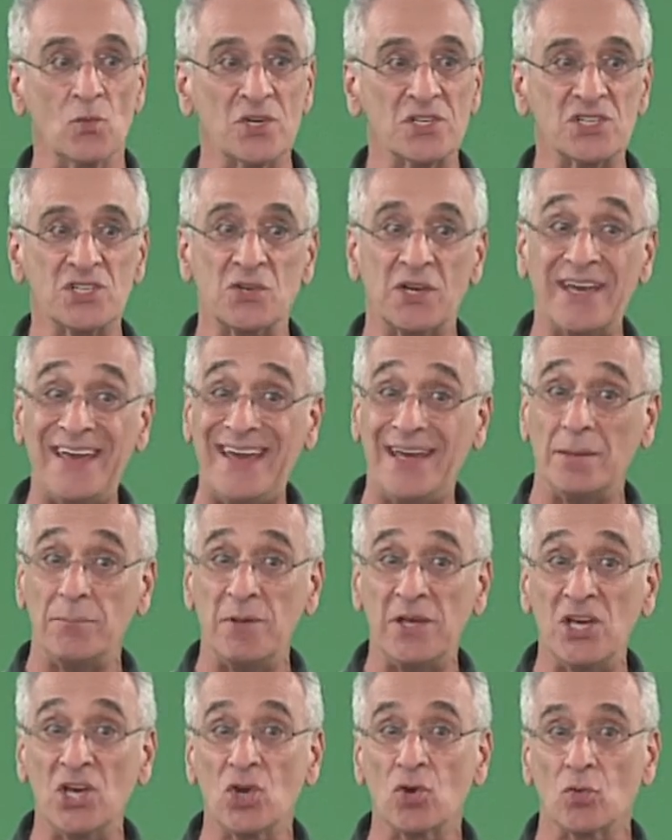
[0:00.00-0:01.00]
which can
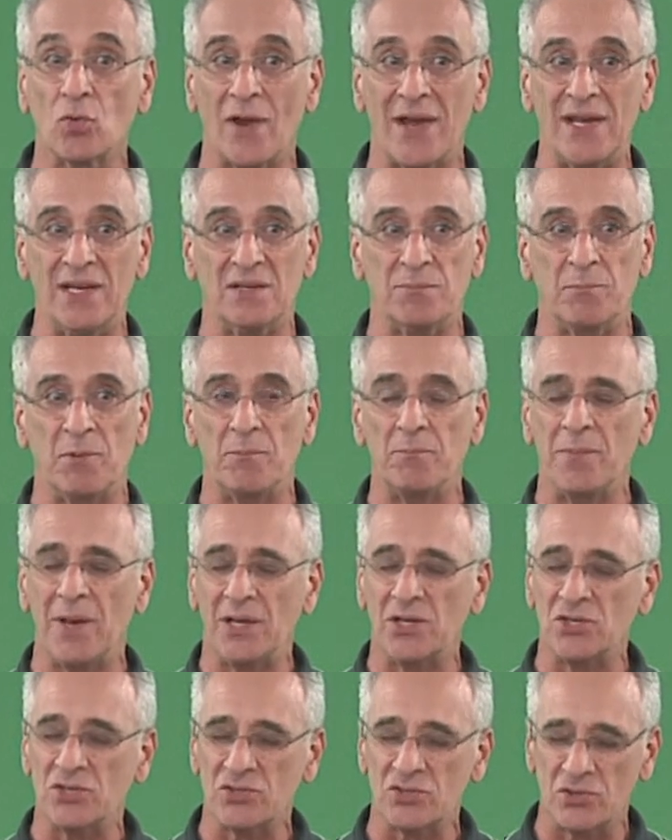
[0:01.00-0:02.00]
be great, but
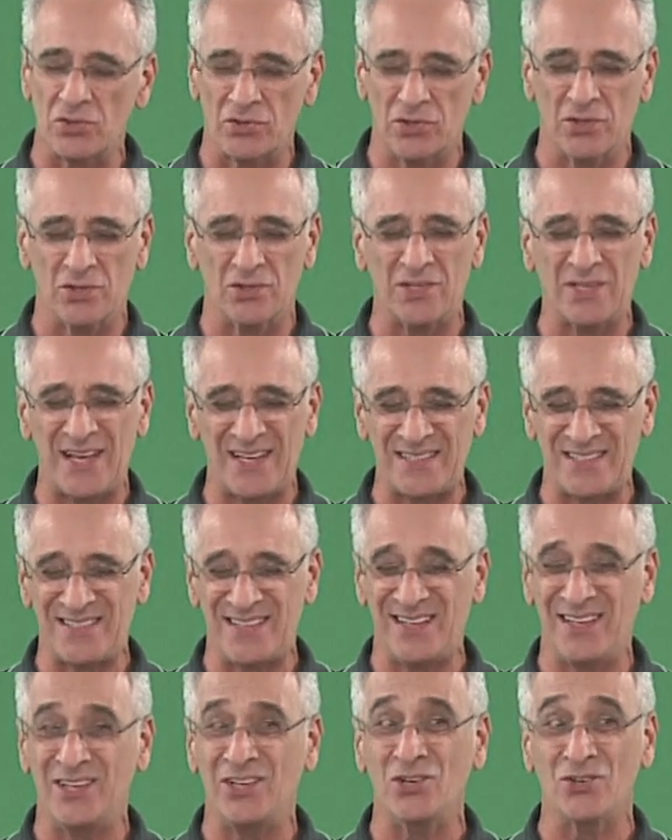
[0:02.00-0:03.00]
make sure you're
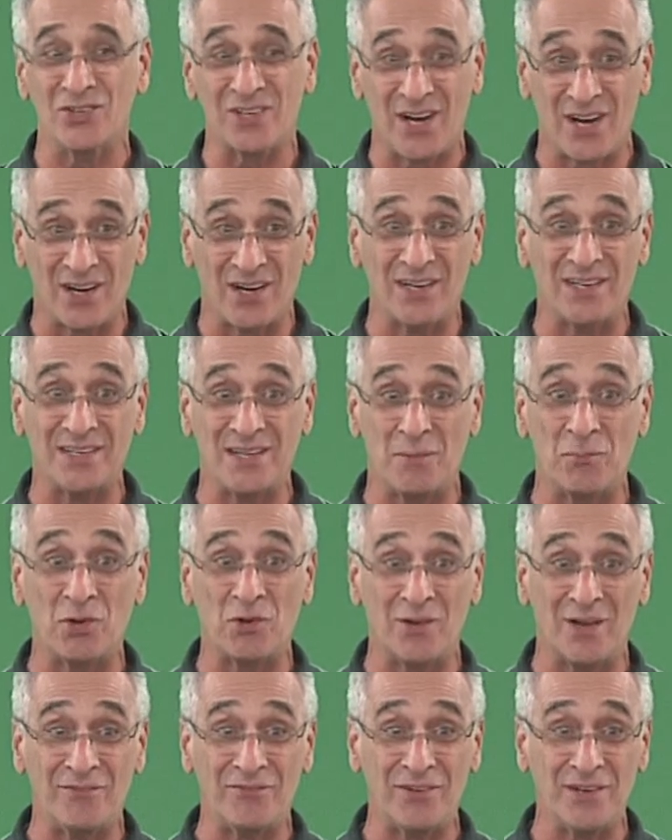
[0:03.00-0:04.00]
testing your target
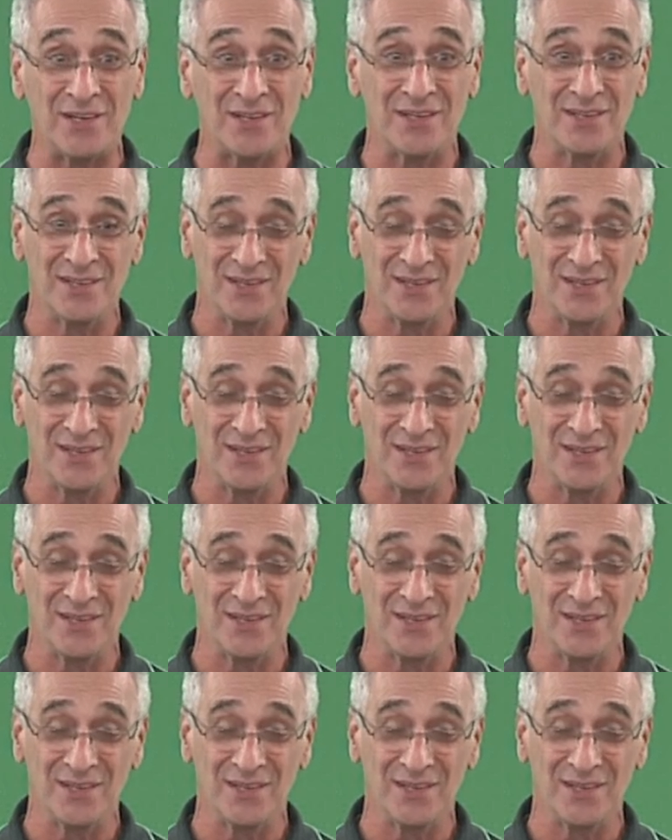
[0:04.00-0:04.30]
demographic,